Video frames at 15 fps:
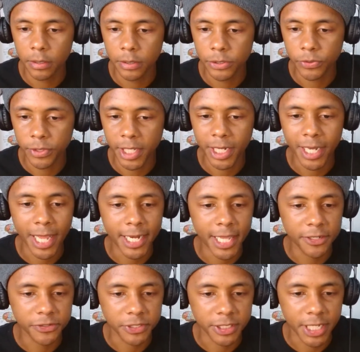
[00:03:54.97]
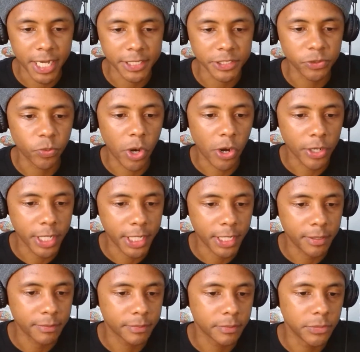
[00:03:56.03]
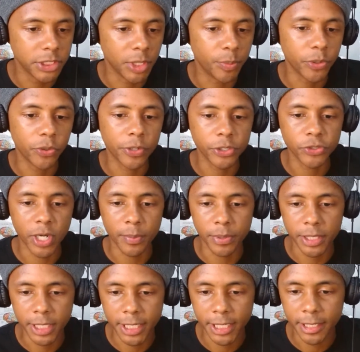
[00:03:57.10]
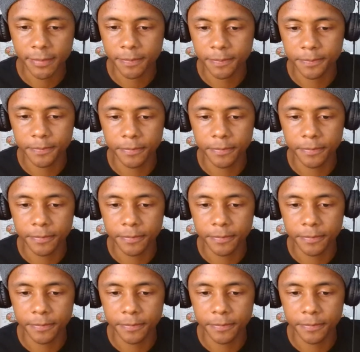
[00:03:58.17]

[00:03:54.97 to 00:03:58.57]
So again, light exercises, walking, jumping on a trampoline.